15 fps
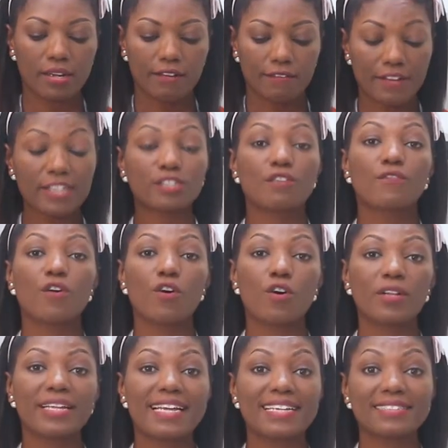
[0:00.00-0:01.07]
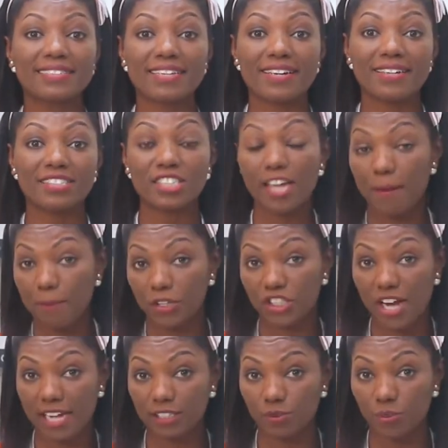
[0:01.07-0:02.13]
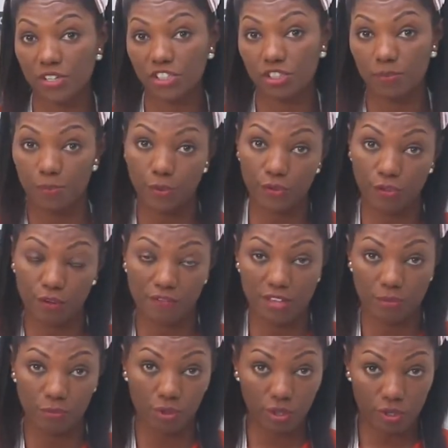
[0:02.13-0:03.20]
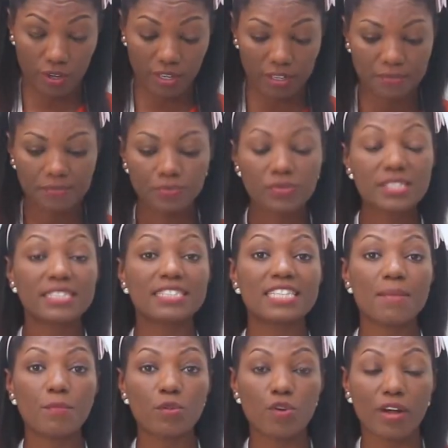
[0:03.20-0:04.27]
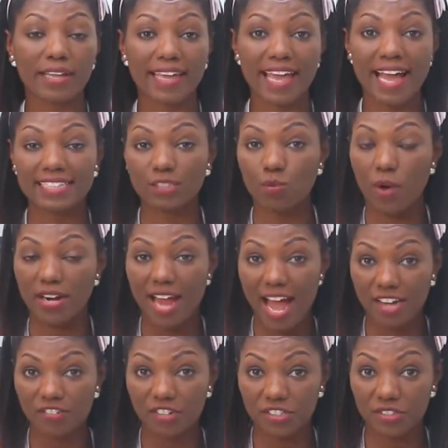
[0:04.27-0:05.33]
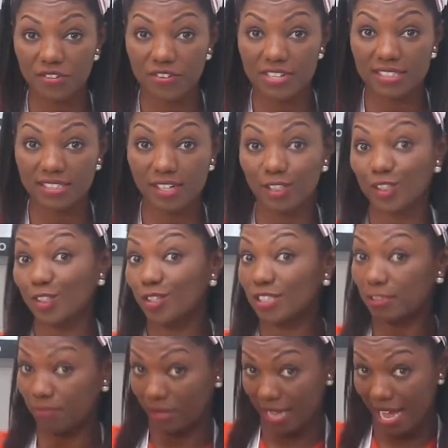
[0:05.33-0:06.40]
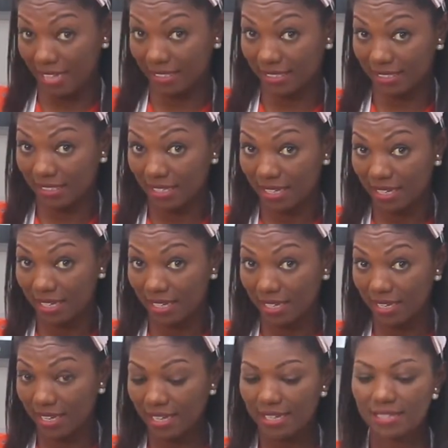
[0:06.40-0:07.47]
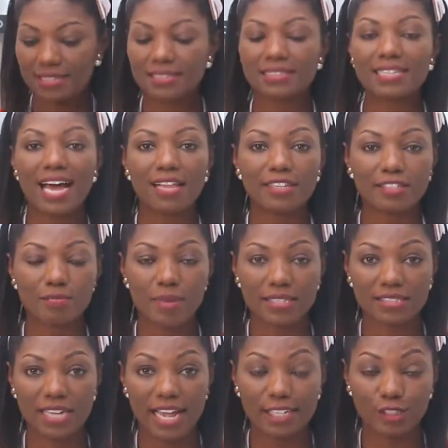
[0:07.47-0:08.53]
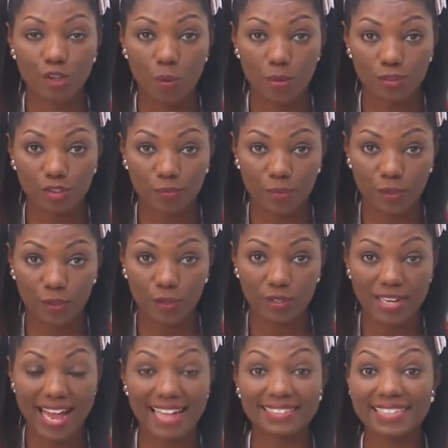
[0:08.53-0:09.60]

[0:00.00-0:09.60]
First of all is the temperature at which both of them will cook. Steaming will occur at 100 degrees Celsius plus. Salad masa is going to be cooked at